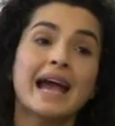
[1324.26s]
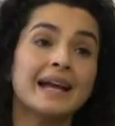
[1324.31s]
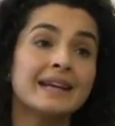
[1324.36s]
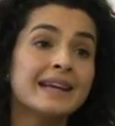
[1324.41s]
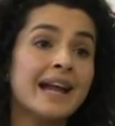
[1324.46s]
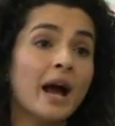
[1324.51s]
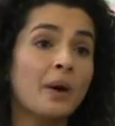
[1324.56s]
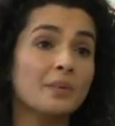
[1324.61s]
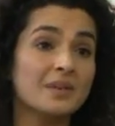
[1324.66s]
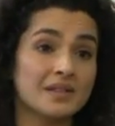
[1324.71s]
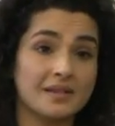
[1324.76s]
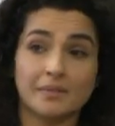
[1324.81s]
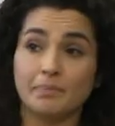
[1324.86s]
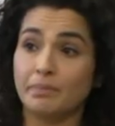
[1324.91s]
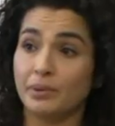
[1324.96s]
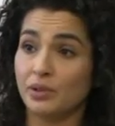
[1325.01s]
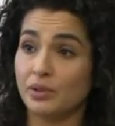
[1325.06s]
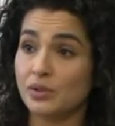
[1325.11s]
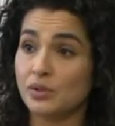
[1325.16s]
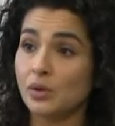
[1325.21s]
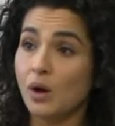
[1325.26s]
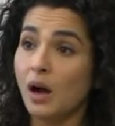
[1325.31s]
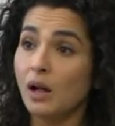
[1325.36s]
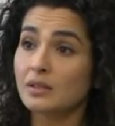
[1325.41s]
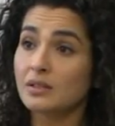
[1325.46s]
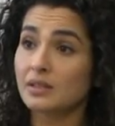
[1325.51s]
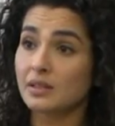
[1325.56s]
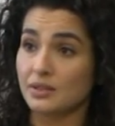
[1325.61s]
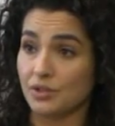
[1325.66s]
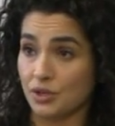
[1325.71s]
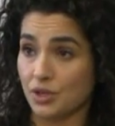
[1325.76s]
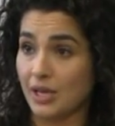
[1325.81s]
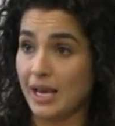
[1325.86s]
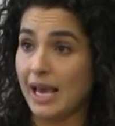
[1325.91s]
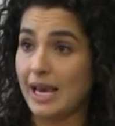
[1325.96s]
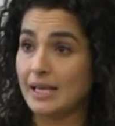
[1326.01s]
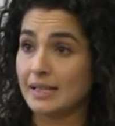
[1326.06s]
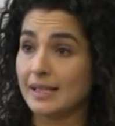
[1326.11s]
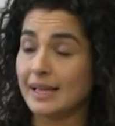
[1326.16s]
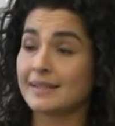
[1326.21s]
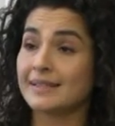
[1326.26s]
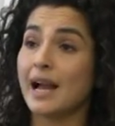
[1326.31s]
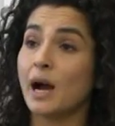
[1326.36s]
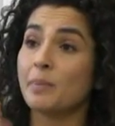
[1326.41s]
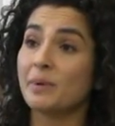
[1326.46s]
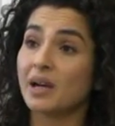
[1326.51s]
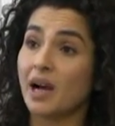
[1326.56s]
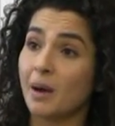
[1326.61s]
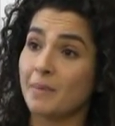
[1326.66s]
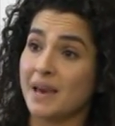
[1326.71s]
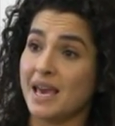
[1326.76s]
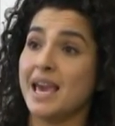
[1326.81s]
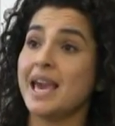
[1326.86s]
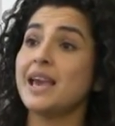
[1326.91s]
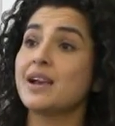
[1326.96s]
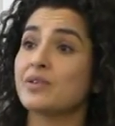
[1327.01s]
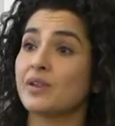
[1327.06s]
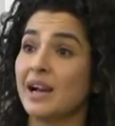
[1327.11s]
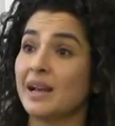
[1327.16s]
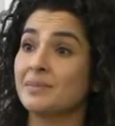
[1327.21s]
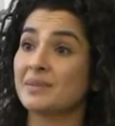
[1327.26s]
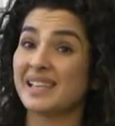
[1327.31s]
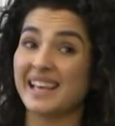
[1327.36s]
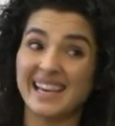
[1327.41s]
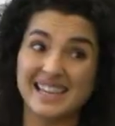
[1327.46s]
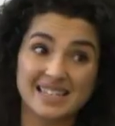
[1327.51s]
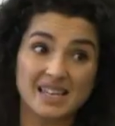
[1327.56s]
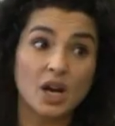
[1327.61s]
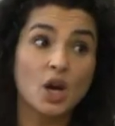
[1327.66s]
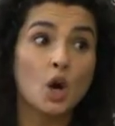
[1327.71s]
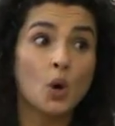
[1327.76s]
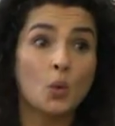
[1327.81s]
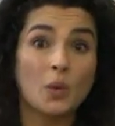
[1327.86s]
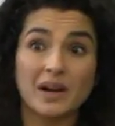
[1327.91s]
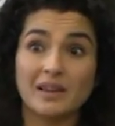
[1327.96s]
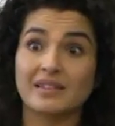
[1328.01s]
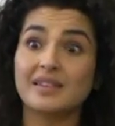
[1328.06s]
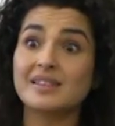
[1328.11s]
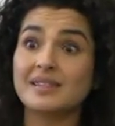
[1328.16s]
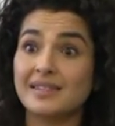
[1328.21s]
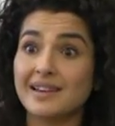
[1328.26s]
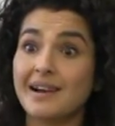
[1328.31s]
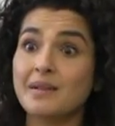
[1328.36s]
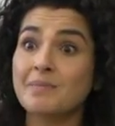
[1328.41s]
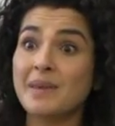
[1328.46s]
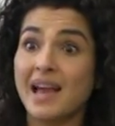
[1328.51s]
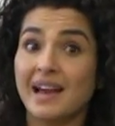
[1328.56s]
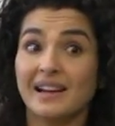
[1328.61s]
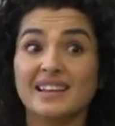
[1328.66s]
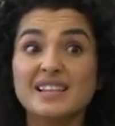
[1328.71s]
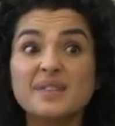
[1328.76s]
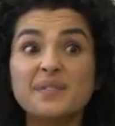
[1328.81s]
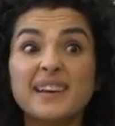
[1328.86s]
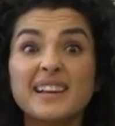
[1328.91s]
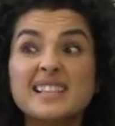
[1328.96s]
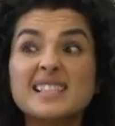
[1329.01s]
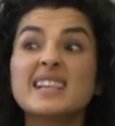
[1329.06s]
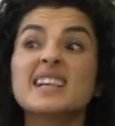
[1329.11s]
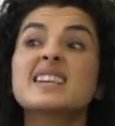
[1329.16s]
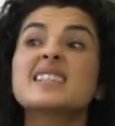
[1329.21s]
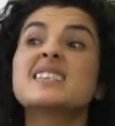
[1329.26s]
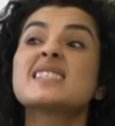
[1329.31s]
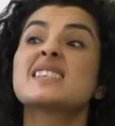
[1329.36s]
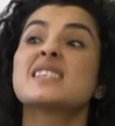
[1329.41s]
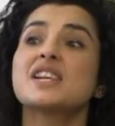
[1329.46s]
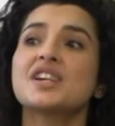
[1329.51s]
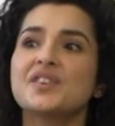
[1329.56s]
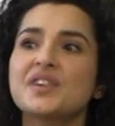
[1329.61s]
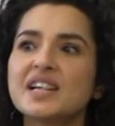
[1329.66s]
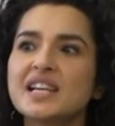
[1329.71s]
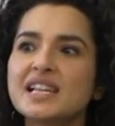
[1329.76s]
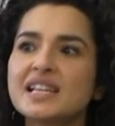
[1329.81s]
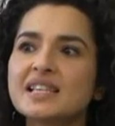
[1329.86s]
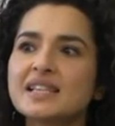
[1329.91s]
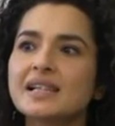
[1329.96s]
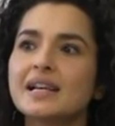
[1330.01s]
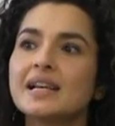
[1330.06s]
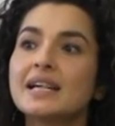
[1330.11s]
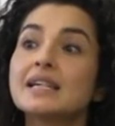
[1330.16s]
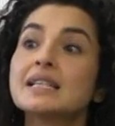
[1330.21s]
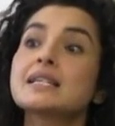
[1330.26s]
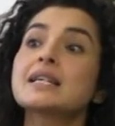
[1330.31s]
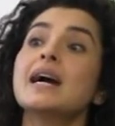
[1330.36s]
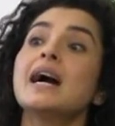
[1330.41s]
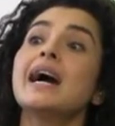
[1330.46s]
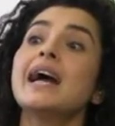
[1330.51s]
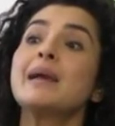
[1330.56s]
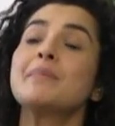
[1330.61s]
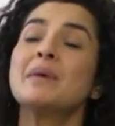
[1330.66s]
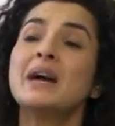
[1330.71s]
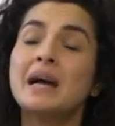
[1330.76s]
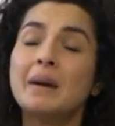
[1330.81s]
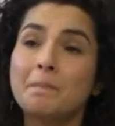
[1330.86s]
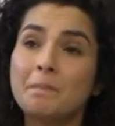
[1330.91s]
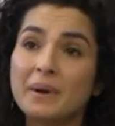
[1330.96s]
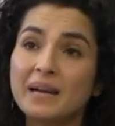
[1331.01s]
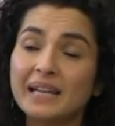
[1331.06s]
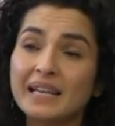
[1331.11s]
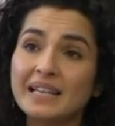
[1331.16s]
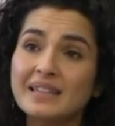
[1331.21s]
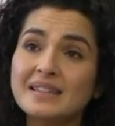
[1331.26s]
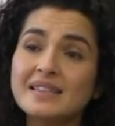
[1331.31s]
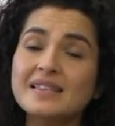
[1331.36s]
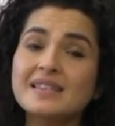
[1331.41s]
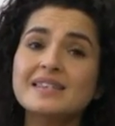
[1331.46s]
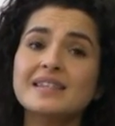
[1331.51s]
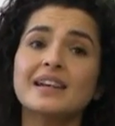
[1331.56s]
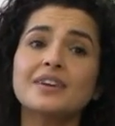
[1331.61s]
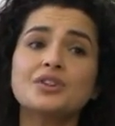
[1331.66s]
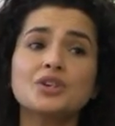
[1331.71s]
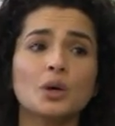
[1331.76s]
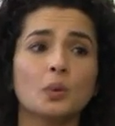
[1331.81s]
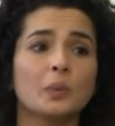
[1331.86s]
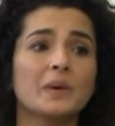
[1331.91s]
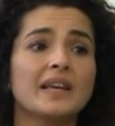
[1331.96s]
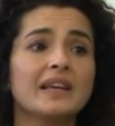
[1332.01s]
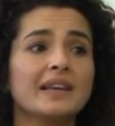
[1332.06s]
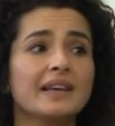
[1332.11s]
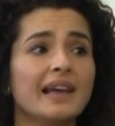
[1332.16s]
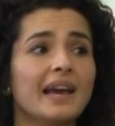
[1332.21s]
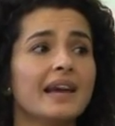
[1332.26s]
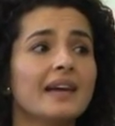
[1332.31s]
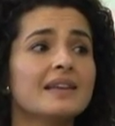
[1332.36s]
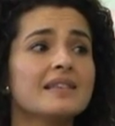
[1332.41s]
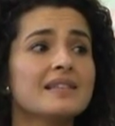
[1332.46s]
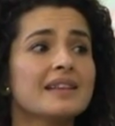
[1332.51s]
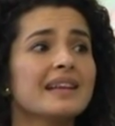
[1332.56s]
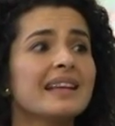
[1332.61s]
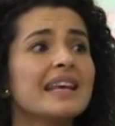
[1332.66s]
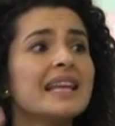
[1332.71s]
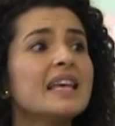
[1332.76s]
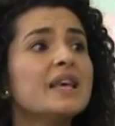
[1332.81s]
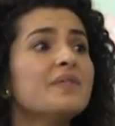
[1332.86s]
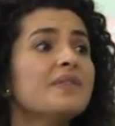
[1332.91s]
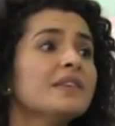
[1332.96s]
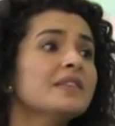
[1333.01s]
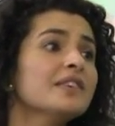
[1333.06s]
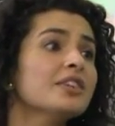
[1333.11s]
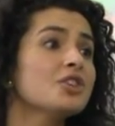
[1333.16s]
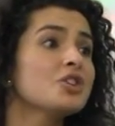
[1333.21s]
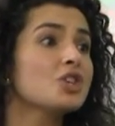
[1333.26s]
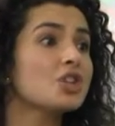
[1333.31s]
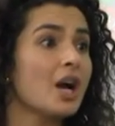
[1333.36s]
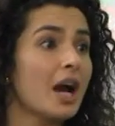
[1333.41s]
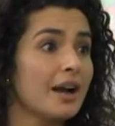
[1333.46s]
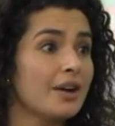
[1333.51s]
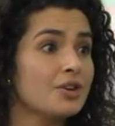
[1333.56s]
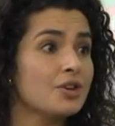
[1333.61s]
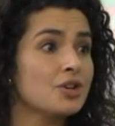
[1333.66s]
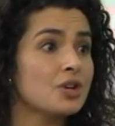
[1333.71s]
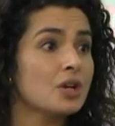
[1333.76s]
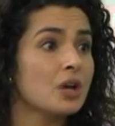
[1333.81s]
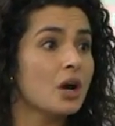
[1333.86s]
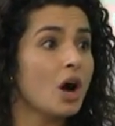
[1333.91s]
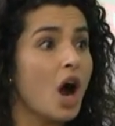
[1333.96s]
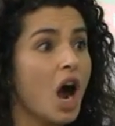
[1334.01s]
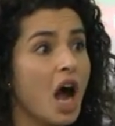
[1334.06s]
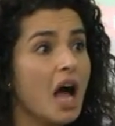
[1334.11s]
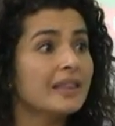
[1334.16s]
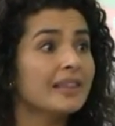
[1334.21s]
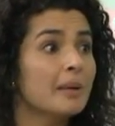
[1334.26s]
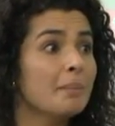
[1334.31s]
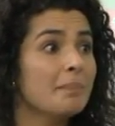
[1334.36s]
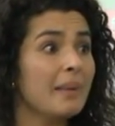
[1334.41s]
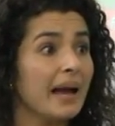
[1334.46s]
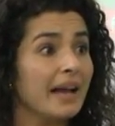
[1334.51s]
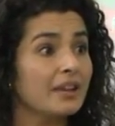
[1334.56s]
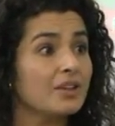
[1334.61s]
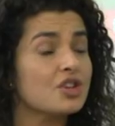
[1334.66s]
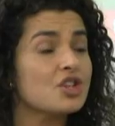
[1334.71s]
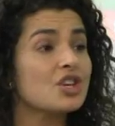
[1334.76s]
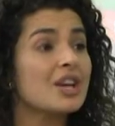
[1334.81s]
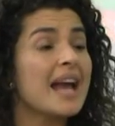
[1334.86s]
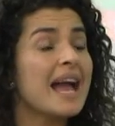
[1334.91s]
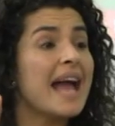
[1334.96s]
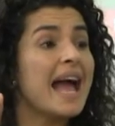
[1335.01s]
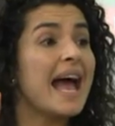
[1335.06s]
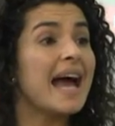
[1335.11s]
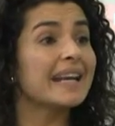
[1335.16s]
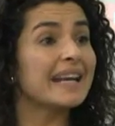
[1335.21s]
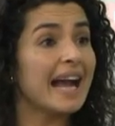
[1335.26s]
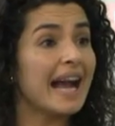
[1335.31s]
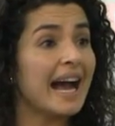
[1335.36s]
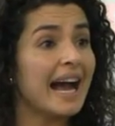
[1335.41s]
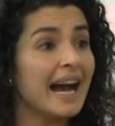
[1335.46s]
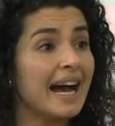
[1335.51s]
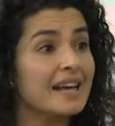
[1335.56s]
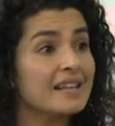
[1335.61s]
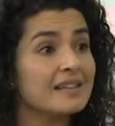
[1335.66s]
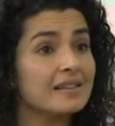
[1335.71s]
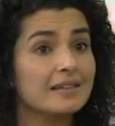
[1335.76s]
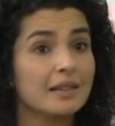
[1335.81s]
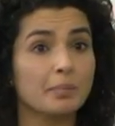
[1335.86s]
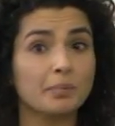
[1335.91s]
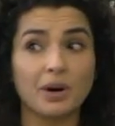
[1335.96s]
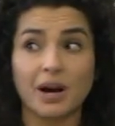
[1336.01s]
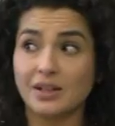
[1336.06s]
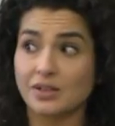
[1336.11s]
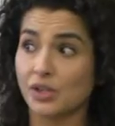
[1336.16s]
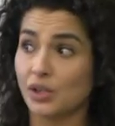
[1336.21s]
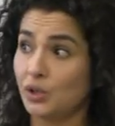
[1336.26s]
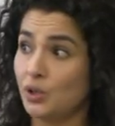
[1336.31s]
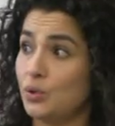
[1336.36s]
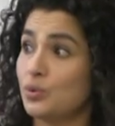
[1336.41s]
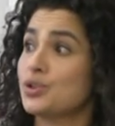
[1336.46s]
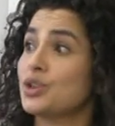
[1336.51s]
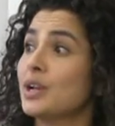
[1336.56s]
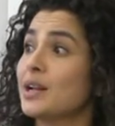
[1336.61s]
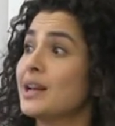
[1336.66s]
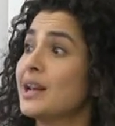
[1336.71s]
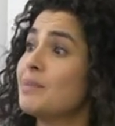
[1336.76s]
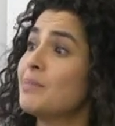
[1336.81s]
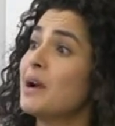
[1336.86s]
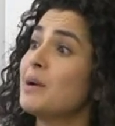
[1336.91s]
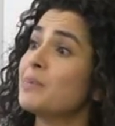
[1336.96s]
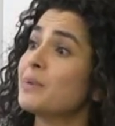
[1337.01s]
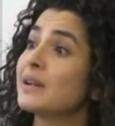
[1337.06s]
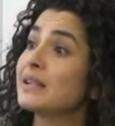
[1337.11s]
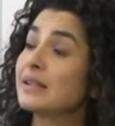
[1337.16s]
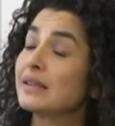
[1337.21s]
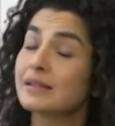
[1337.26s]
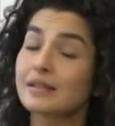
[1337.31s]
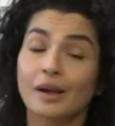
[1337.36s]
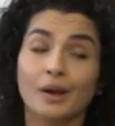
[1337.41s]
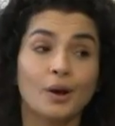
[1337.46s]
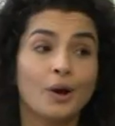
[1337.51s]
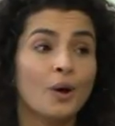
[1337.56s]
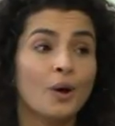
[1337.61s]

and now a simple assault case has now become a hate crimes case, where this young man is facing serious time. But it's such a weak case that even the judge on the bench had asked the prosecution in my presence,